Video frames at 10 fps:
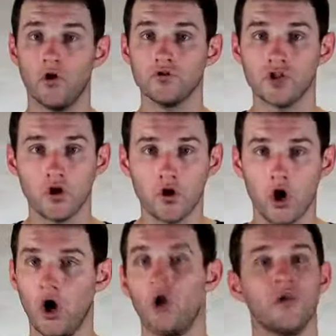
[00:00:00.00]
those are
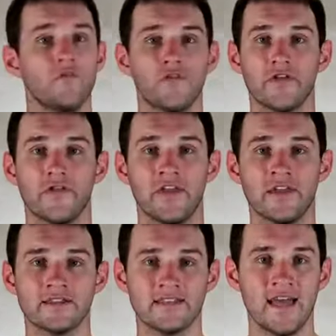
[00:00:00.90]
all of the
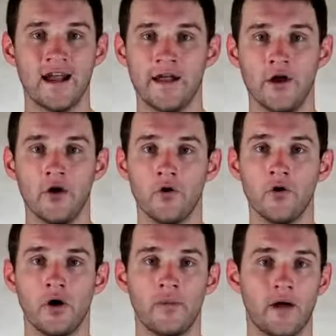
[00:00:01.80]
things that I know
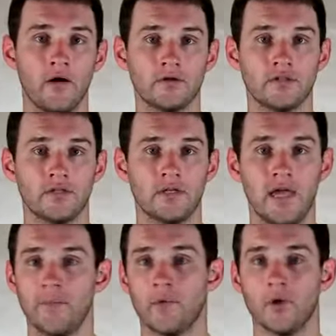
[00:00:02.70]
about
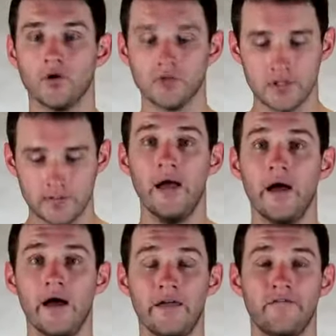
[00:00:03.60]
camera modes.
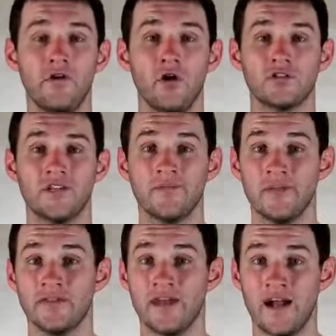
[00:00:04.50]
If you know
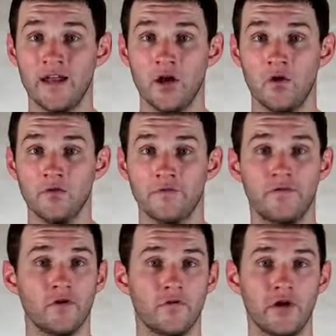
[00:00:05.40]
something that I don't,
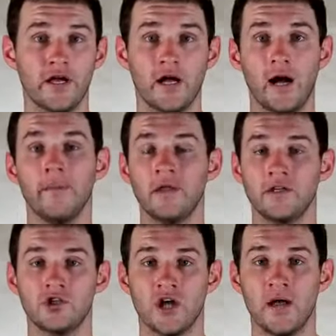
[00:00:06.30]
feel free to comment
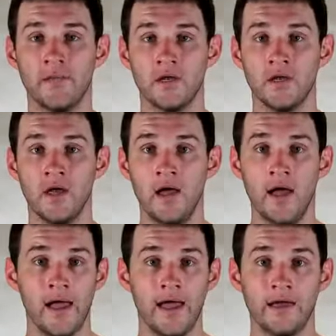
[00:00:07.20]
and chime in
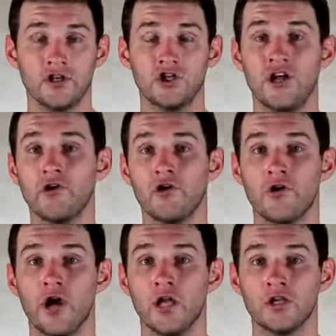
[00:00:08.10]
and share your
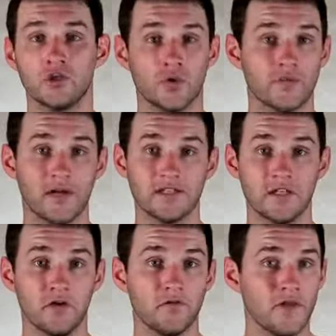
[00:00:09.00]
knowledge with
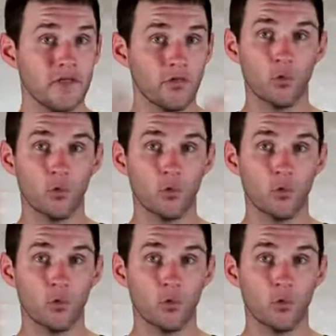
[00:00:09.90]
myself and the